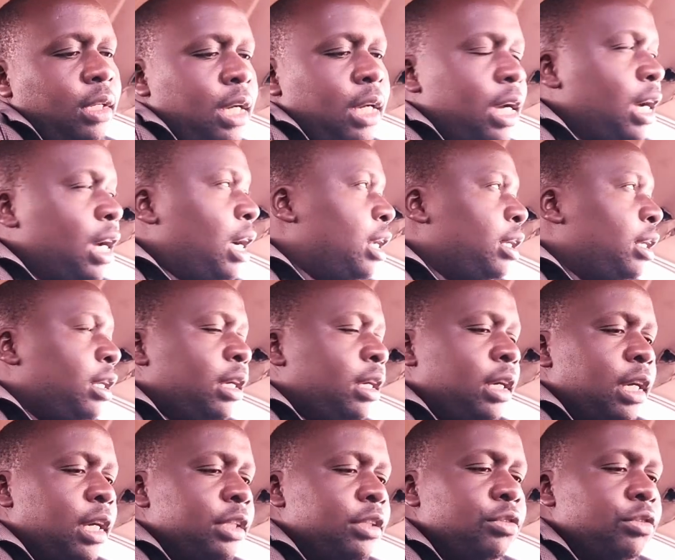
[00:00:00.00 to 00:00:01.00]
and
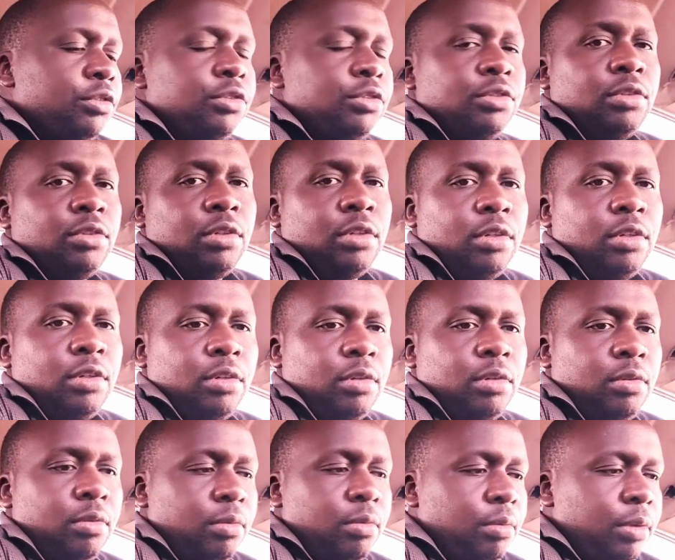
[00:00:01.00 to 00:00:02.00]
uh, as usual,
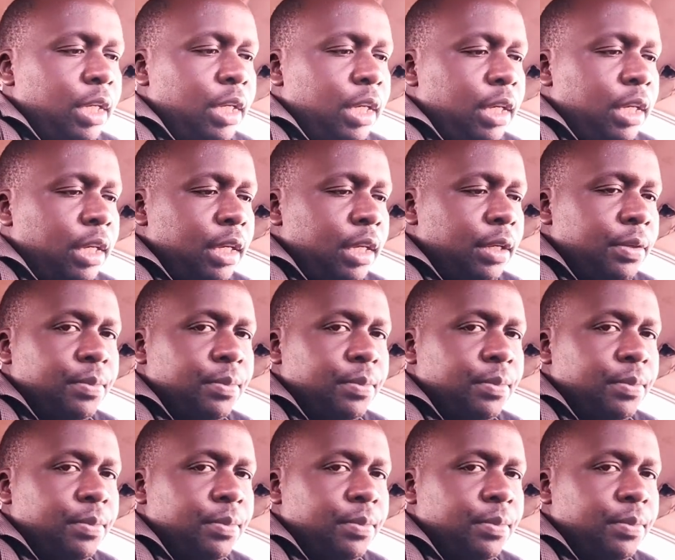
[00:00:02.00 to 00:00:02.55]
we